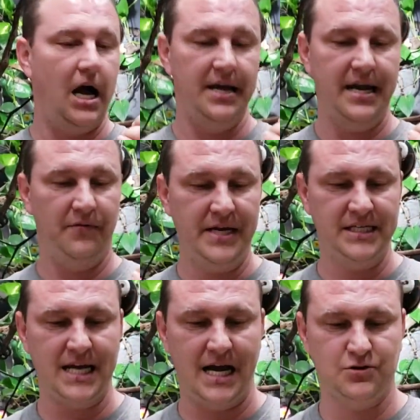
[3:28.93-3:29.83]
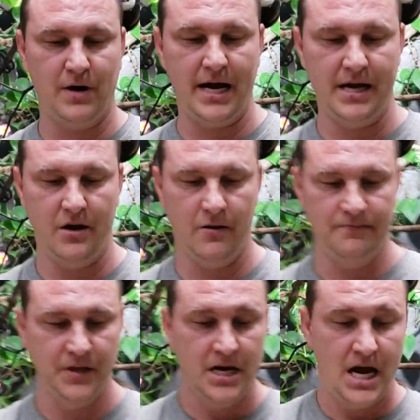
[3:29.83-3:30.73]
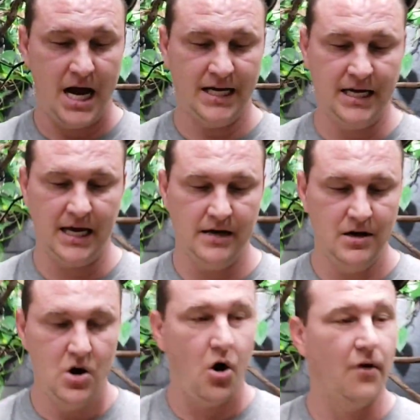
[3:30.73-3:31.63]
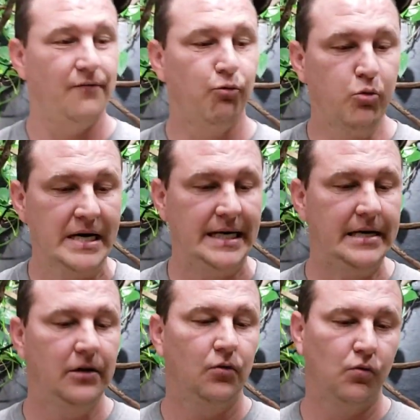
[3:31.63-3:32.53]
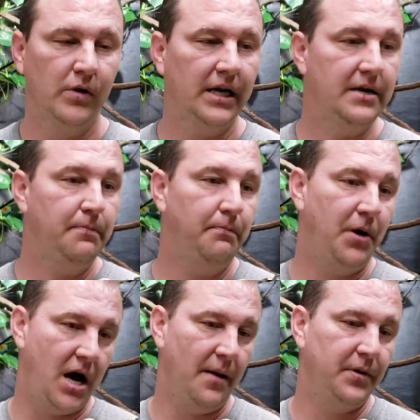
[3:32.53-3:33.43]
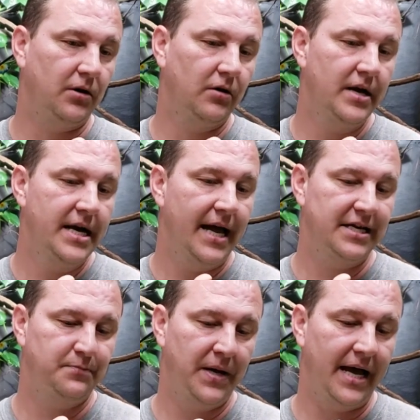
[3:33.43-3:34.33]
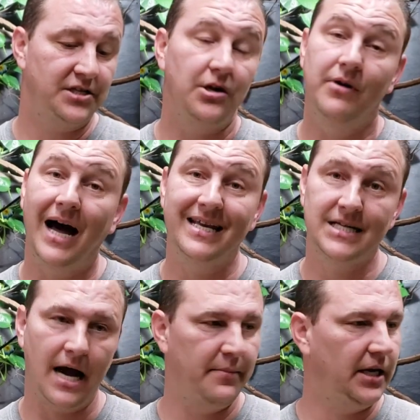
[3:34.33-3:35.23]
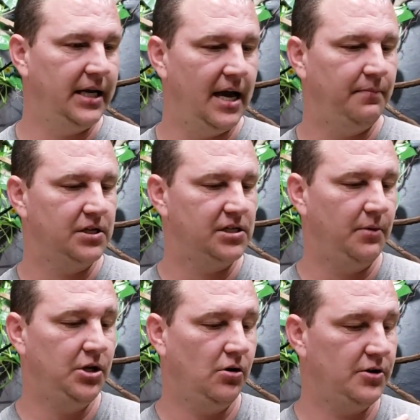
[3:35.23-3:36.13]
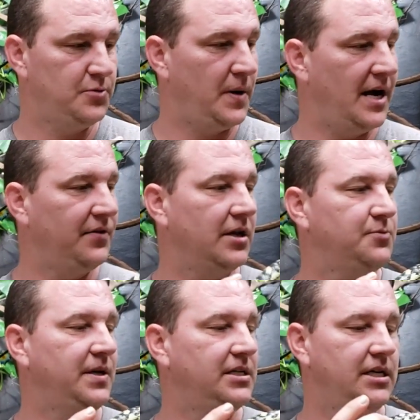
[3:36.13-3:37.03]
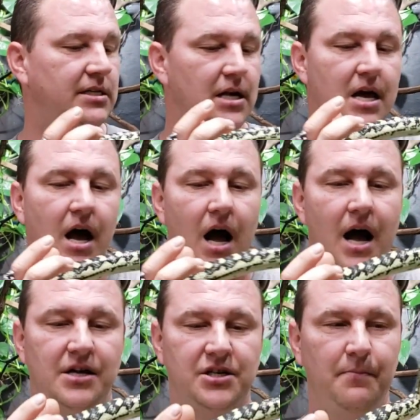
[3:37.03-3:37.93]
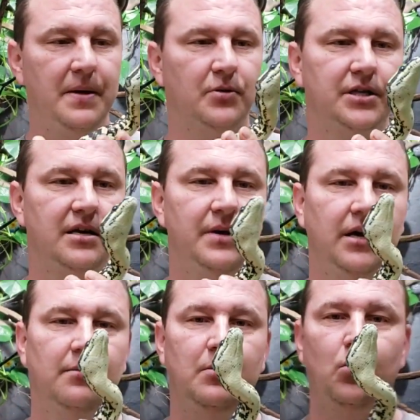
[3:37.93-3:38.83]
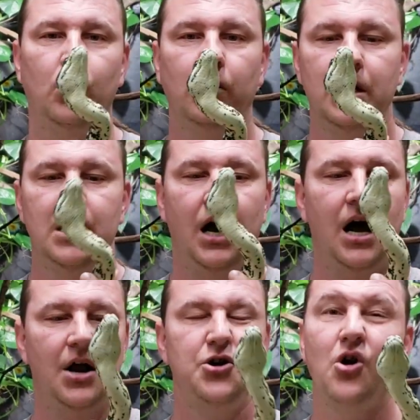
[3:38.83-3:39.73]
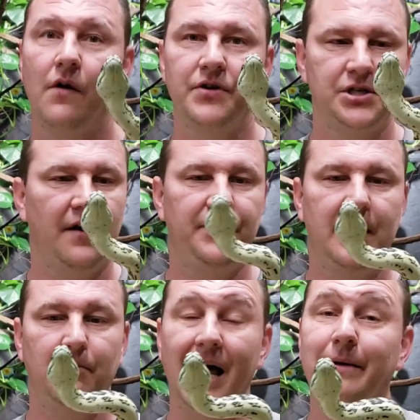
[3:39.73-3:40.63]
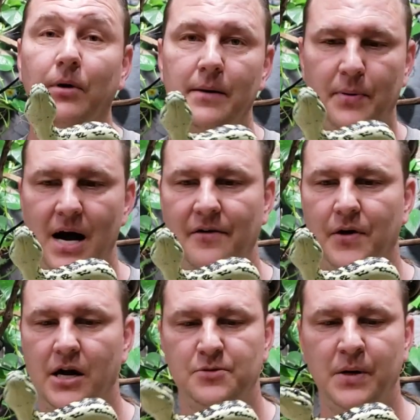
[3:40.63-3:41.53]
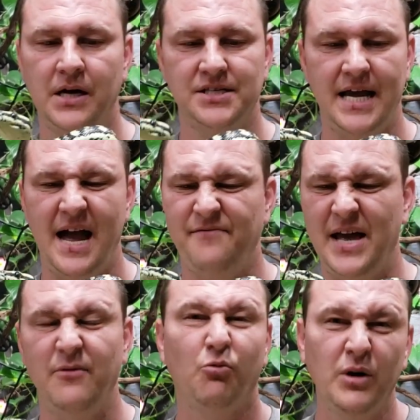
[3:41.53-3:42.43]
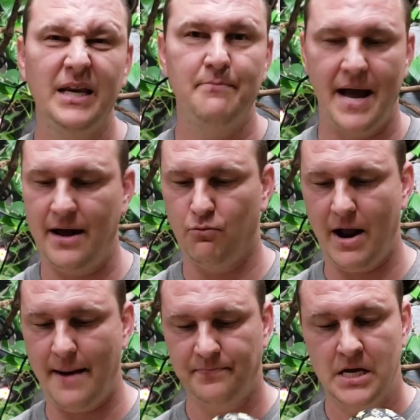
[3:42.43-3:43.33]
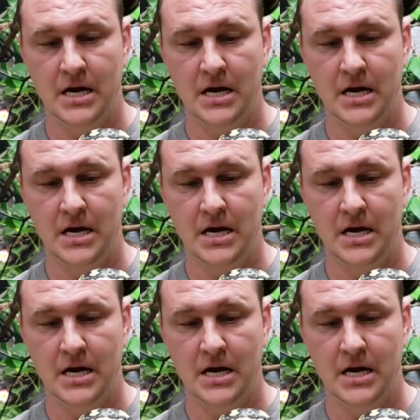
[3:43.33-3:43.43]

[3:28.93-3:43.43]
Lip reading: Now, these guys right here, again, are really popular as pets. They're not as commonly kept as some of your other python species. Some people tend to be a little bit more nervous of them, like blood pythons, because they have that really bad rap